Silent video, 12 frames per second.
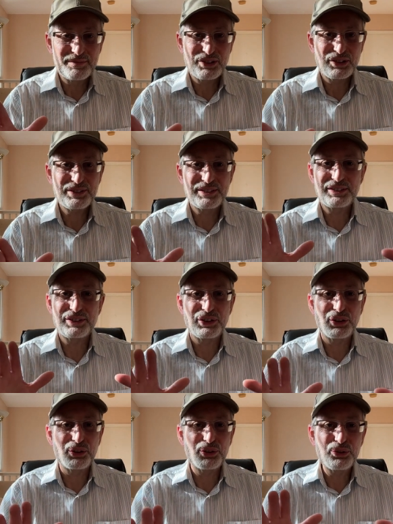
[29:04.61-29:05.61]
Just
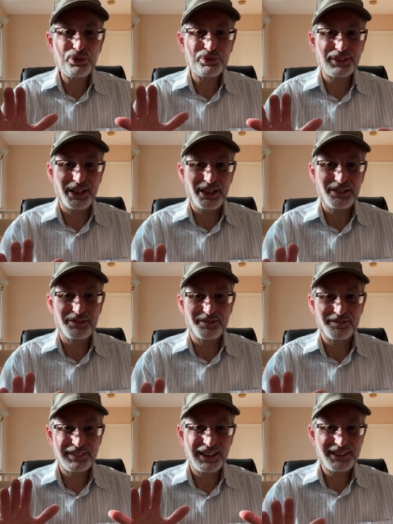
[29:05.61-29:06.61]
slow down.
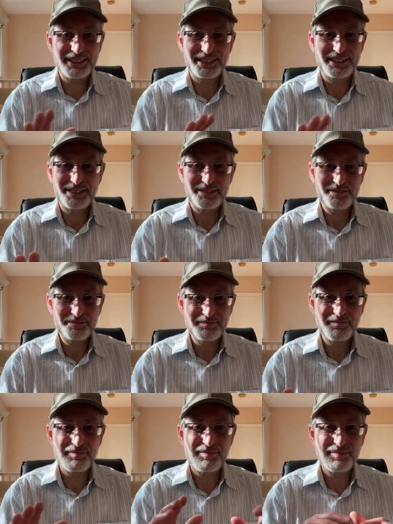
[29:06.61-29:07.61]
That's it.
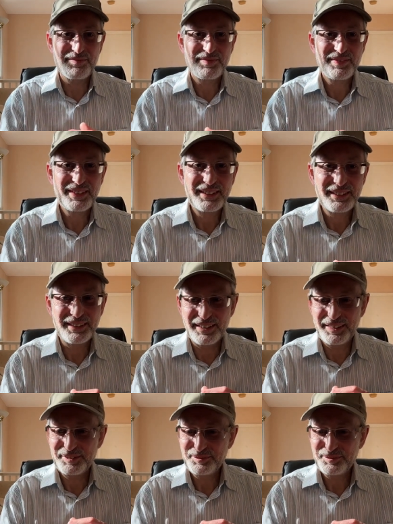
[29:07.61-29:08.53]
Yeah.